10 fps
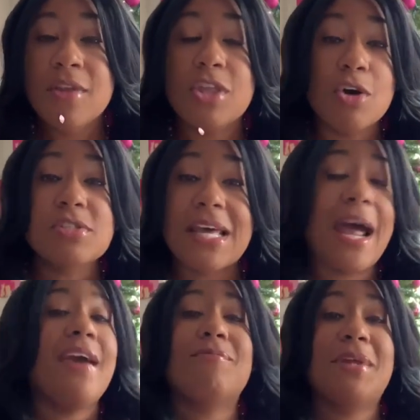Those that
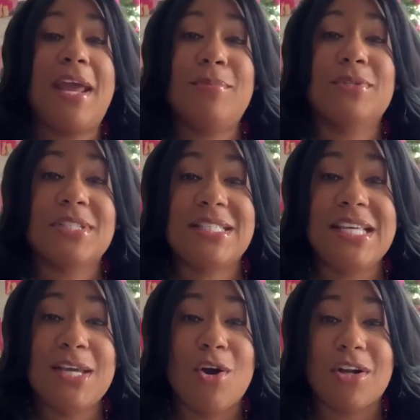I have been able to
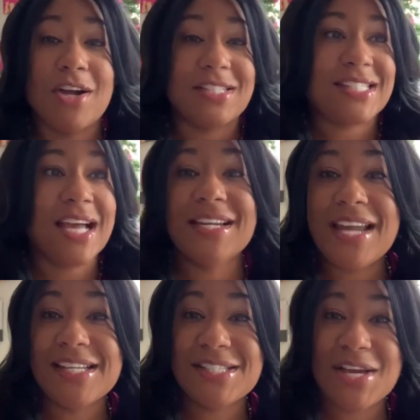see on our
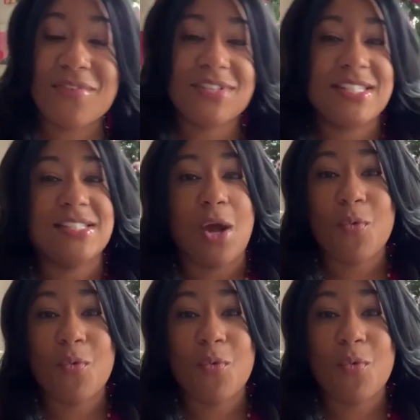Sunday services,